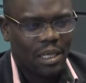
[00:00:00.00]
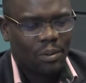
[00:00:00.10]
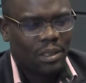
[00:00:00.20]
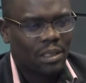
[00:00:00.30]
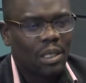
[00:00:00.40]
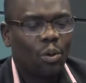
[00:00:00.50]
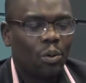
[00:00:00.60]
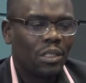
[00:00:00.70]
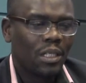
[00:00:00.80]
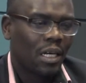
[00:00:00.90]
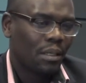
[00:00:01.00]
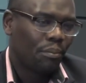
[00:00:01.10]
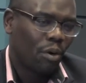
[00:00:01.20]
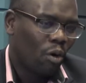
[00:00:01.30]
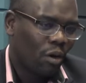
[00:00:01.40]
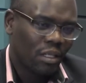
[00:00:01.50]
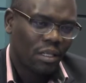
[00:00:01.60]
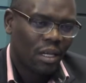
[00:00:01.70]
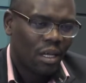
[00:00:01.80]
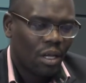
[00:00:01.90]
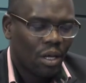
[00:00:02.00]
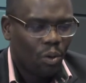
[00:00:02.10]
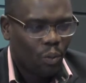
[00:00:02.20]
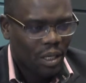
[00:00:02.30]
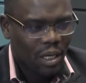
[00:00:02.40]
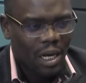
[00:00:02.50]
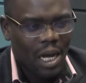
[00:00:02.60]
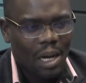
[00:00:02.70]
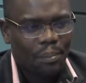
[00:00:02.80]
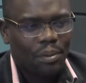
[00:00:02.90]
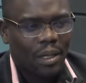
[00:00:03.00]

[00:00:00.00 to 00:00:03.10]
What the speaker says: I was just an ordinary boy waking up.